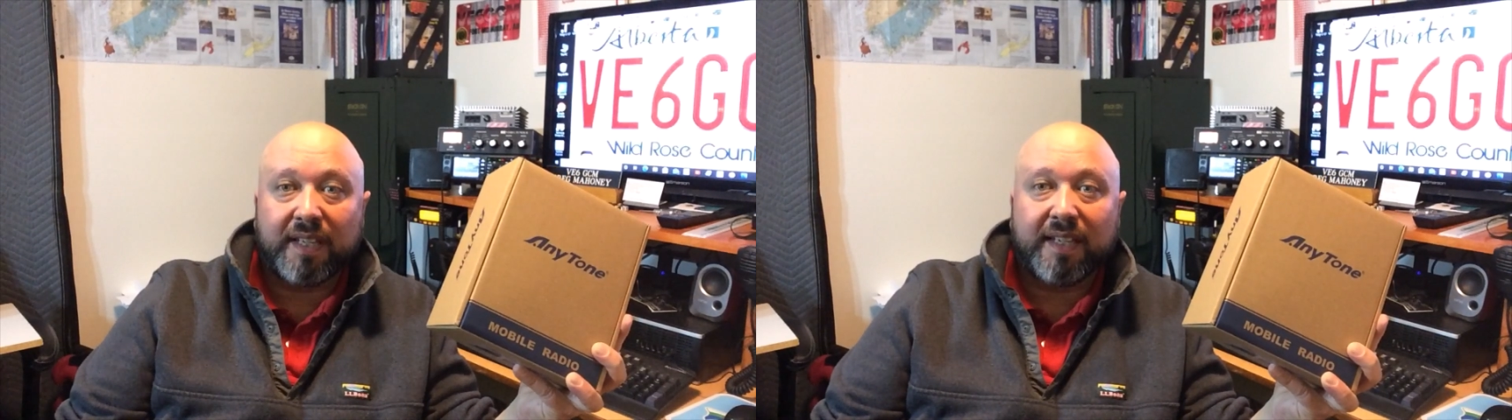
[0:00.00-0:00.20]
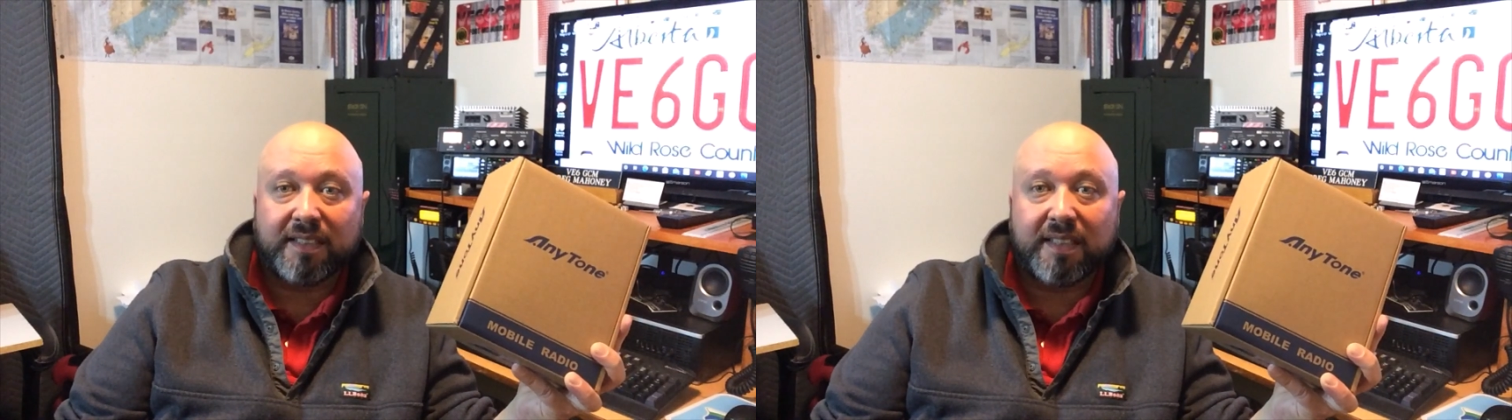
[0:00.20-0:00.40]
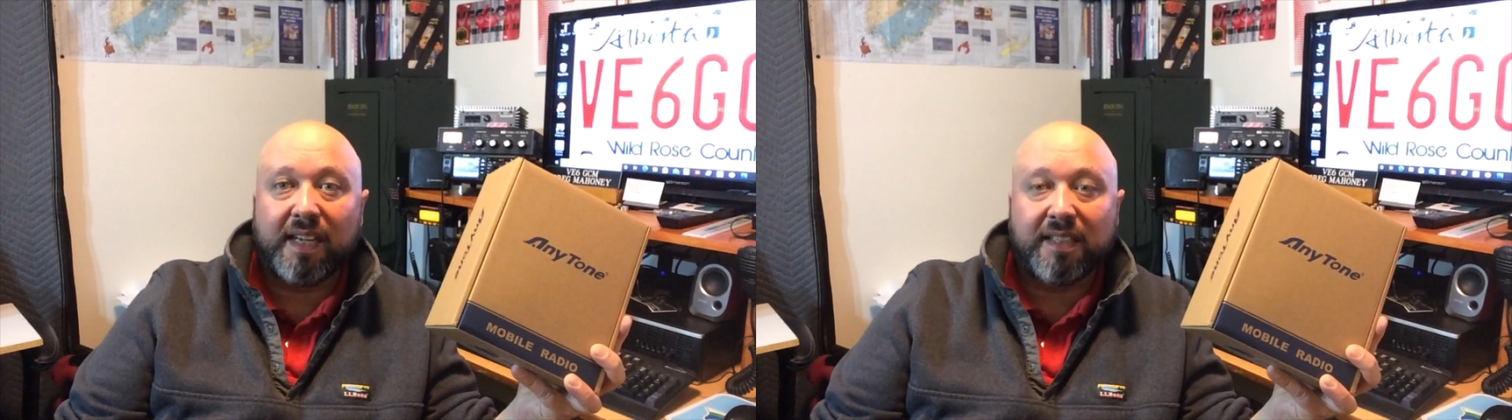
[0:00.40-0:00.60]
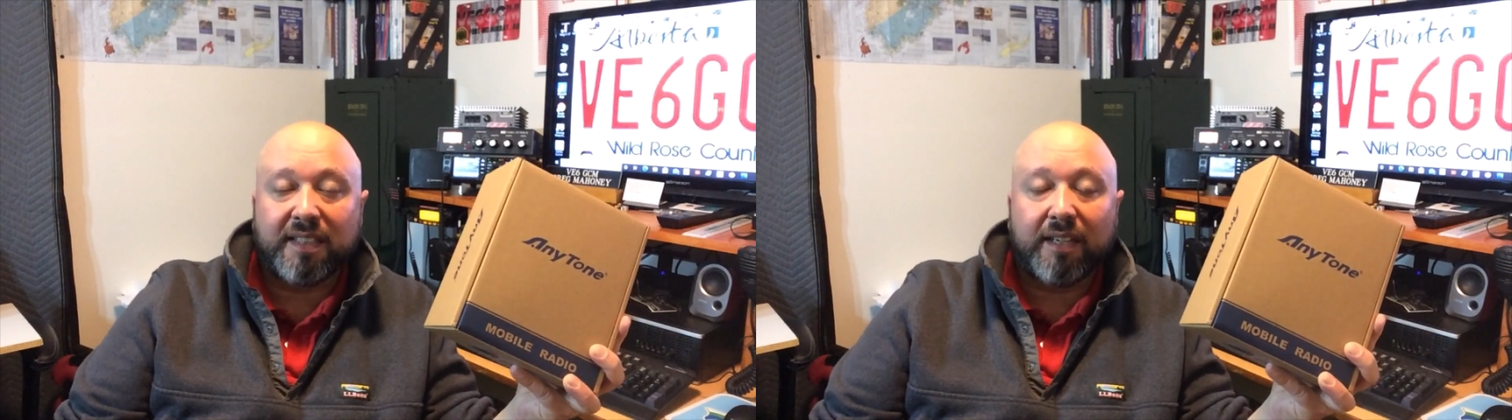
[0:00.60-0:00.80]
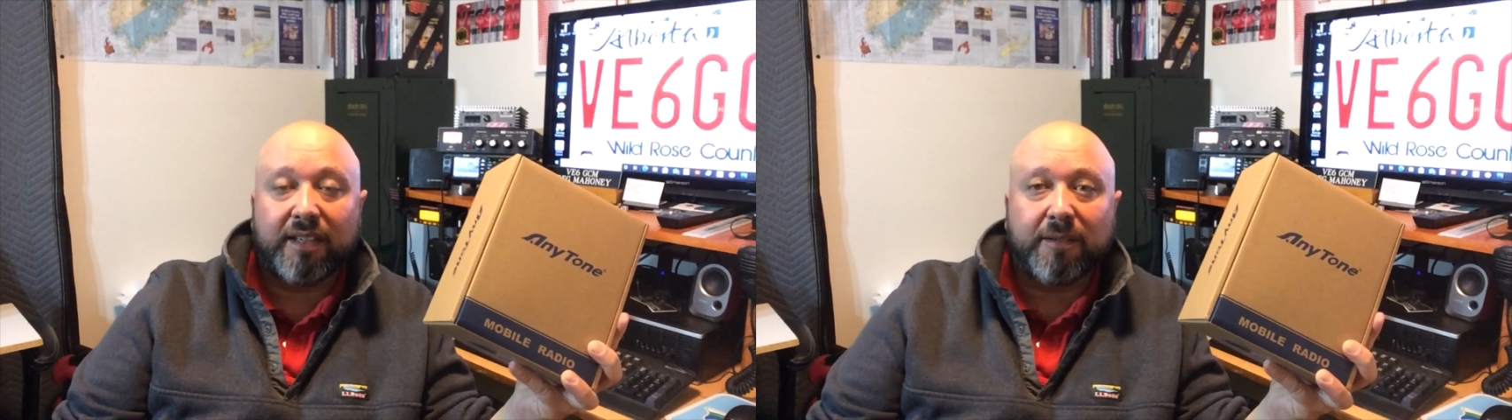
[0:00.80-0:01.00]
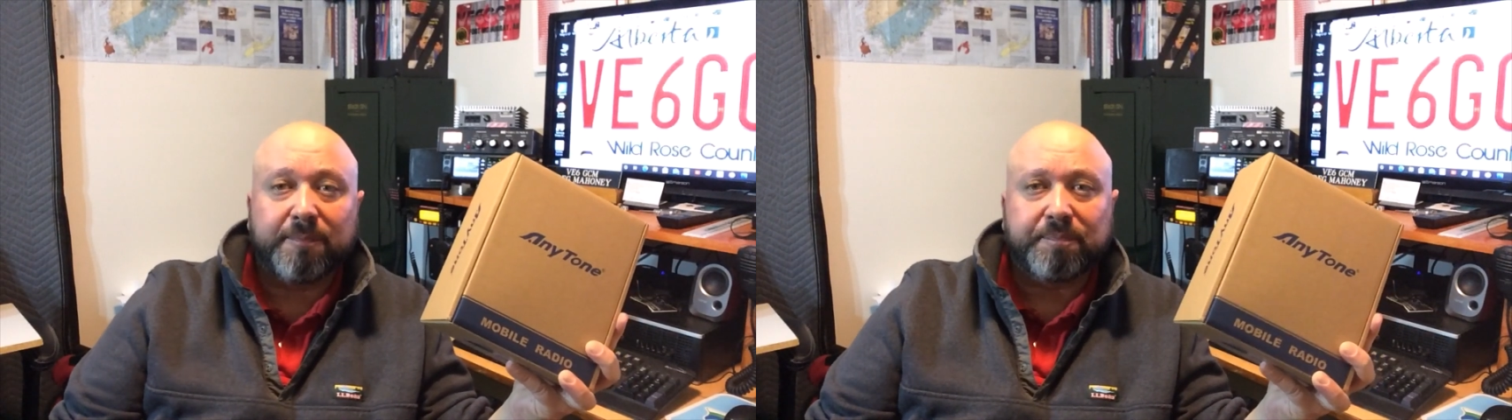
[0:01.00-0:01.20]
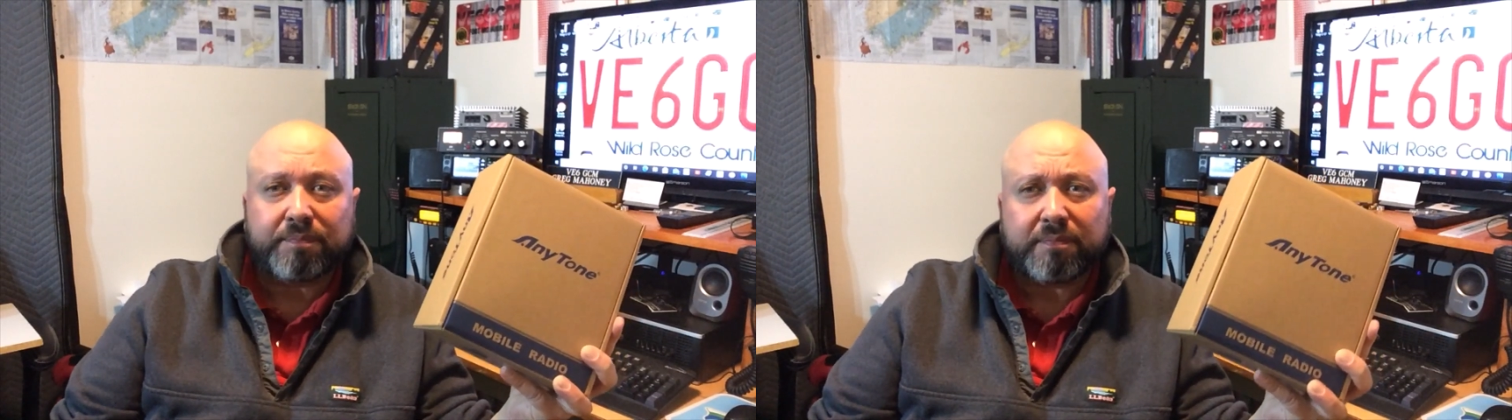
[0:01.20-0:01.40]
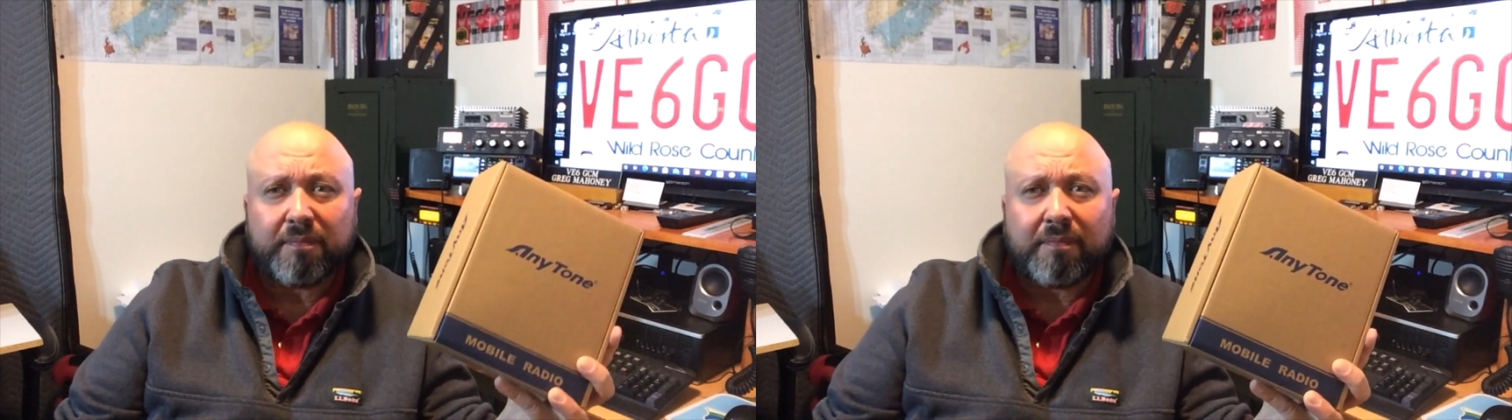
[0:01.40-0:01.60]
It's in Ontario.
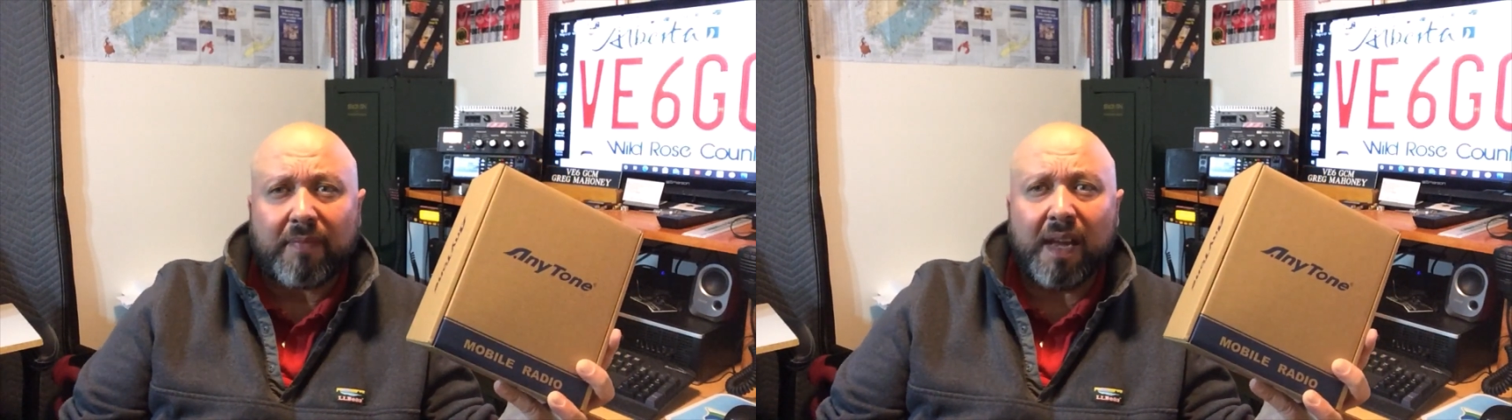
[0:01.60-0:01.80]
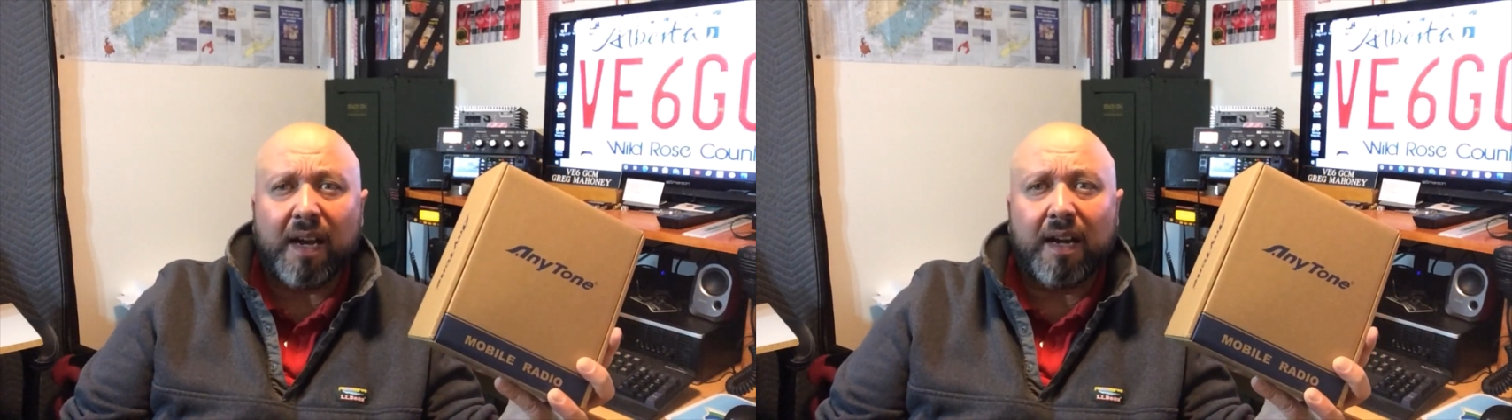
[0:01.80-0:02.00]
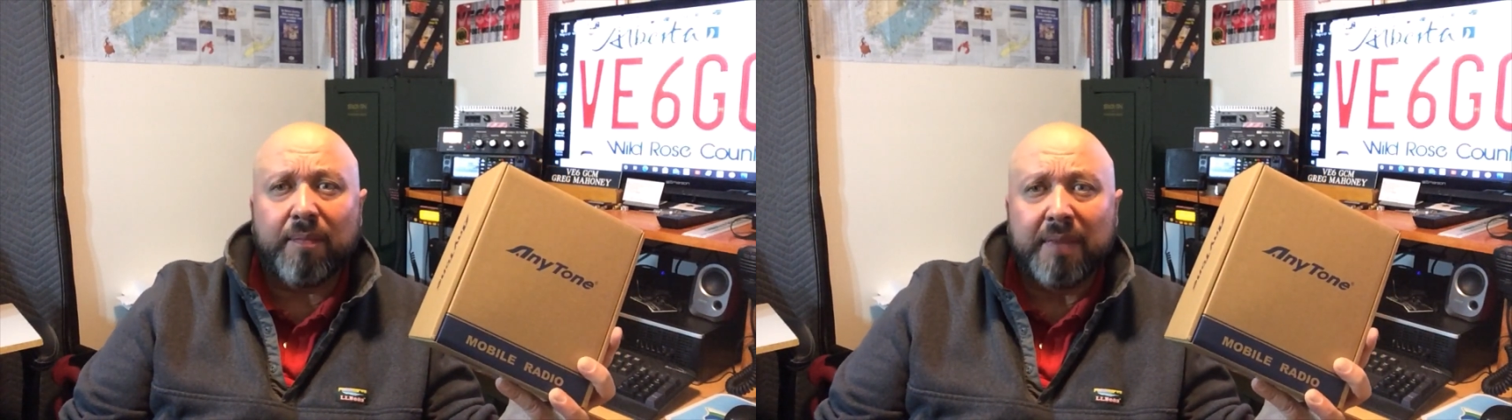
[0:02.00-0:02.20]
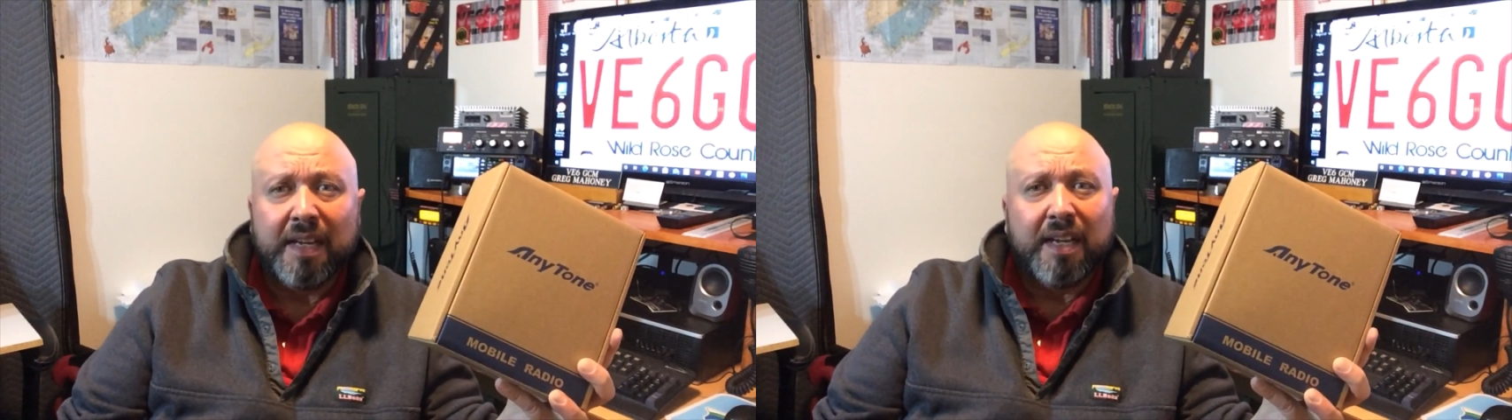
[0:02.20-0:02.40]
Um,